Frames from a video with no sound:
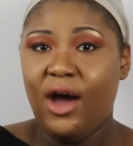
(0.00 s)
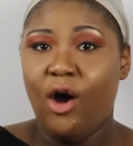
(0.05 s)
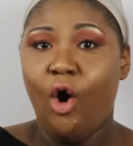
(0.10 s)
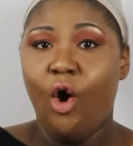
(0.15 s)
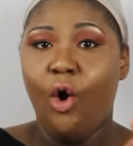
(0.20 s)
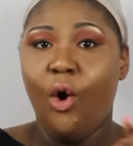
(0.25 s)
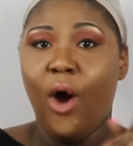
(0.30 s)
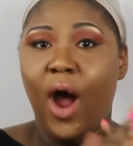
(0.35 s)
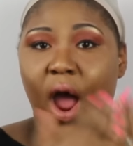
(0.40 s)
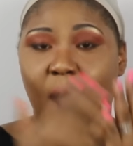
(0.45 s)

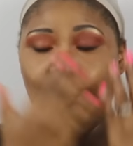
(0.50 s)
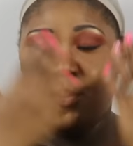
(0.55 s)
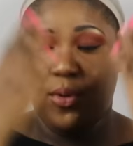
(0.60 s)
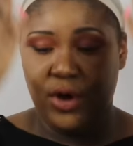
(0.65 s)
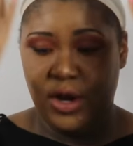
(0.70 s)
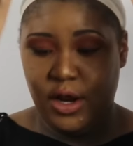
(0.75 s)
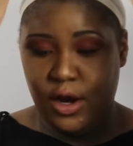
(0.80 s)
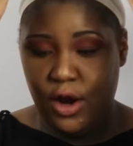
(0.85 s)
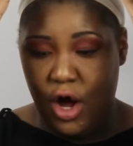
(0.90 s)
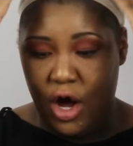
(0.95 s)
or I
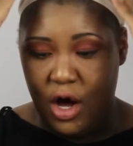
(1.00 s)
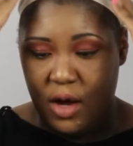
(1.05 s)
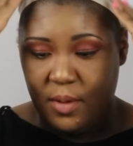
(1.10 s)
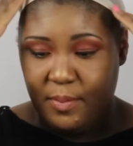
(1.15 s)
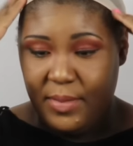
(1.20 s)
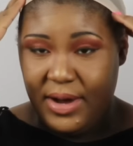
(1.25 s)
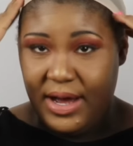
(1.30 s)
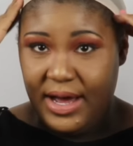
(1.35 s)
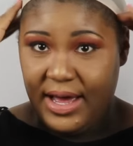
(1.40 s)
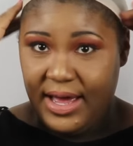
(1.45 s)
put it
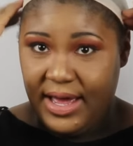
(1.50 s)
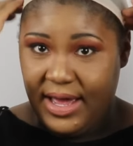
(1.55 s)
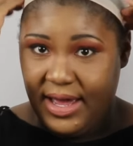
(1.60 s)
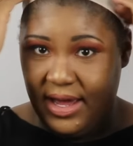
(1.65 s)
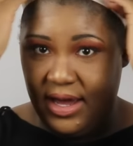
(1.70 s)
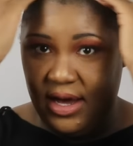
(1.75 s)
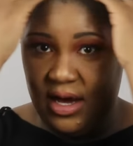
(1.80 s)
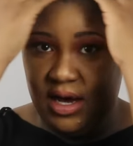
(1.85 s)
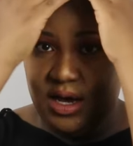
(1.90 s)
on my